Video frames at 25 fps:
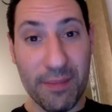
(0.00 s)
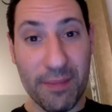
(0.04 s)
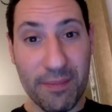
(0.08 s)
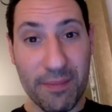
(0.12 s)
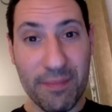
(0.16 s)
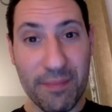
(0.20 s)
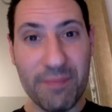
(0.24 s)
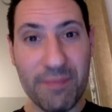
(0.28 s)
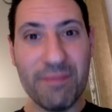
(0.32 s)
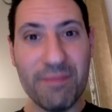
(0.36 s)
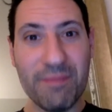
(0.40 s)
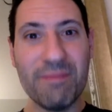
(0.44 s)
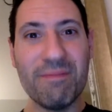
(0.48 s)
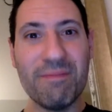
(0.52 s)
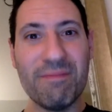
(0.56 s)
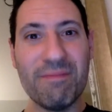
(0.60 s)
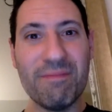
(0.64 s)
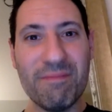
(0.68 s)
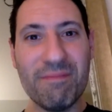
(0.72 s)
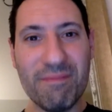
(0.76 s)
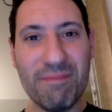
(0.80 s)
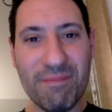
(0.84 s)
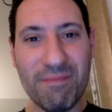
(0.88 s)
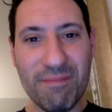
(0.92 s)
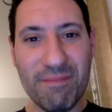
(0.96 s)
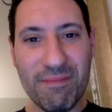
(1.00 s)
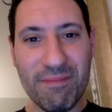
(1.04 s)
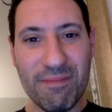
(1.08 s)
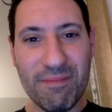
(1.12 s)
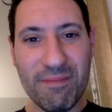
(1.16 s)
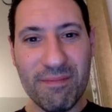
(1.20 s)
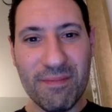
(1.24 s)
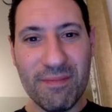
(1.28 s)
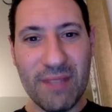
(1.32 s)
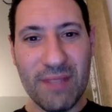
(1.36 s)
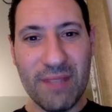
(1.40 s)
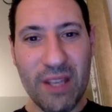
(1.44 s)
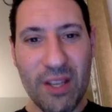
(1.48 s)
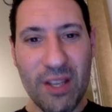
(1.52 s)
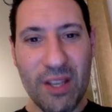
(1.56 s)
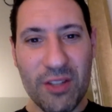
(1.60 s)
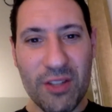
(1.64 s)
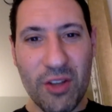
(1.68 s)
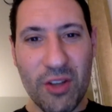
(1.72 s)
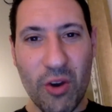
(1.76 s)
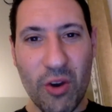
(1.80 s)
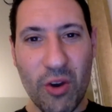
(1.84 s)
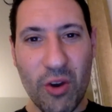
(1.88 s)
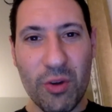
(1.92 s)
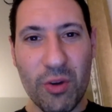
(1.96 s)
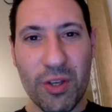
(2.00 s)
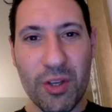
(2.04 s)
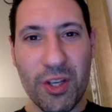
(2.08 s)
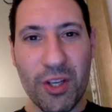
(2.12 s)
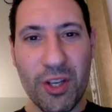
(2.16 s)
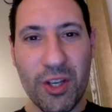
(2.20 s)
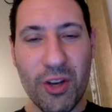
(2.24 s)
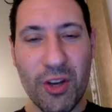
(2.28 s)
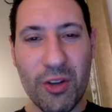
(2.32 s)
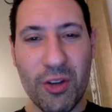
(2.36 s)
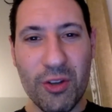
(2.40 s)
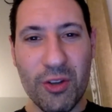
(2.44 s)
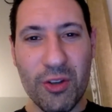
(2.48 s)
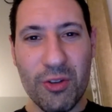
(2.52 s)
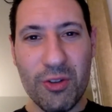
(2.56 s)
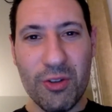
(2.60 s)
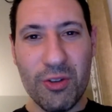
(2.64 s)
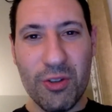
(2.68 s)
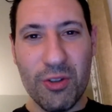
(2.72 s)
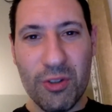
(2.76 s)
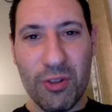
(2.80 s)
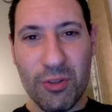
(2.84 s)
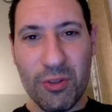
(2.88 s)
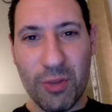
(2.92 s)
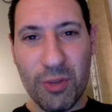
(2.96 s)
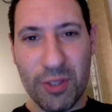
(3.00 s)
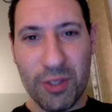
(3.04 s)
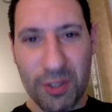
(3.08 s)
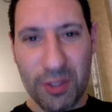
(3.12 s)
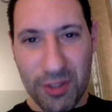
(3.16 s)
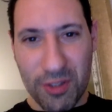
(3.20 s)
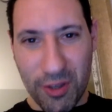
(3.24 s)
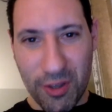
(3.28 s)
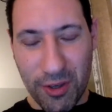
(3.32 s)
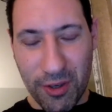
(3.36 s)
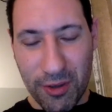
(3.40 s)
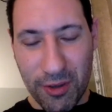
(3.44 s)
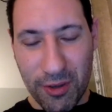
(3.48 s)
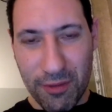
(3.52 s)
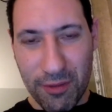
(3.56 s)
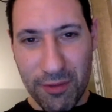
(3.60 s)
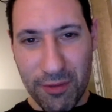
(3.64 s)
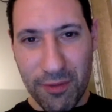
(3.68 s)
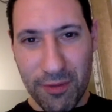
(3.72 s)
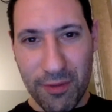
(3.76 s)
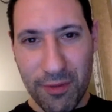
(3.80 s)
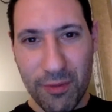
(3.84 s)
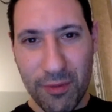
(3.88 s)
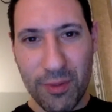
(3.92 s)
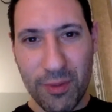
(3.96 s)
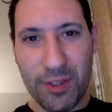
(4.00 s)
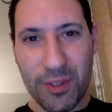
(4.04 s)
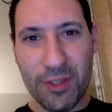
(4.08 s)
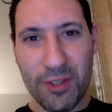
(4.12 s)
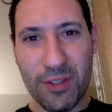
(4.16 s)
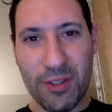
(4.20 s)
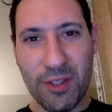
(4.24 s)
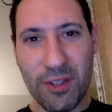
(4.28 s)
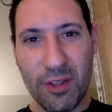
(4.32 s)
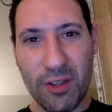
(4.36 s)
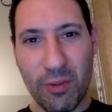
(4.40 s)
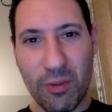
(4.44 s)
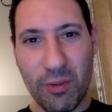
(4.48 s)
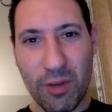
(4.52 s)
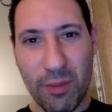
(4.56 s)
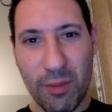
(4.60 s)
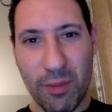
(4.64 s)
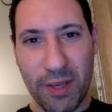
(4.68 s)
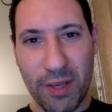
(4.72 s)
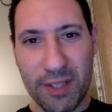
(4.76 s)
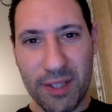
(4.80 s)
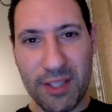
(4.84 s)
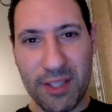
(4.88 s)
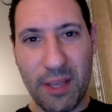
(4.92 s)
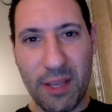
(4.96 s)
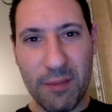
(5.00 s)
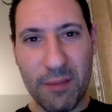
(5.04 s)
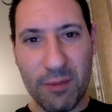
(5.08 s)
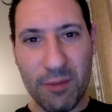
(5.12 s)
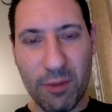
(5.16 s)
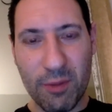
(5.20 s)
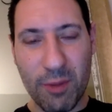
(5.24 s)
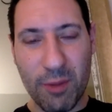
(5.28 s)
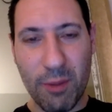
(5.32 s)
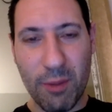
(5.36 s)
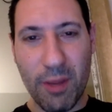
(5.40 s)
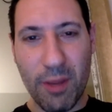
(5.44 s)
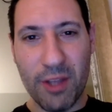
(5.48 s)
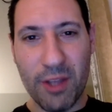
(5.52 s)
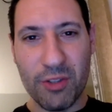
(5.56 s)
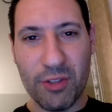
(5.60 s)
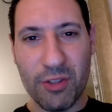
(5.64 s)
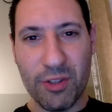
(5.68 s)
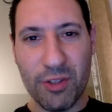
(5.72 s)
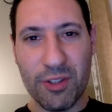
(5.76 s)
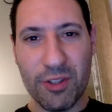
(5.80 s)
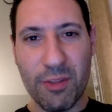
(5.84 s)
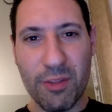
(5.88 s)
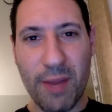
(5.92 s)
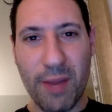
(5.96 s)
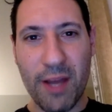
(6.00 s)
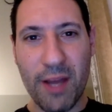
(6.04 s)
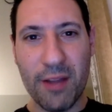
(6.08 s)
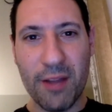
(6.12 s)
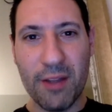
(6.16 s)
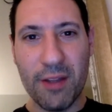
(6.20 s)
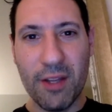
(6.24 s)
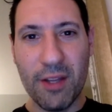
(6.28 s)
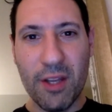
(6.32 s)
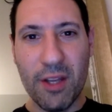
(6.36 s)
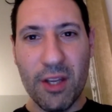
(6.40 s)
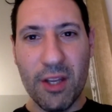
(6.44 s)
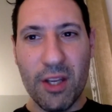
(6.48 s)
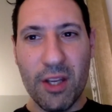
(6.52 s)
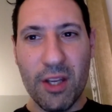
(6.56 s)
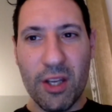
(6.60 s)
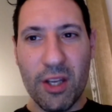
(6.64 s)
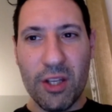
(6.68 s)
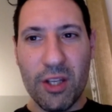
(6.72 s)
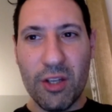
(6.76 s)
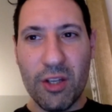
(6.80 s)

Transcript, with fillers: thanks so you know you use the word deserve which is another one of my steps one of my mantras about mm-hmm.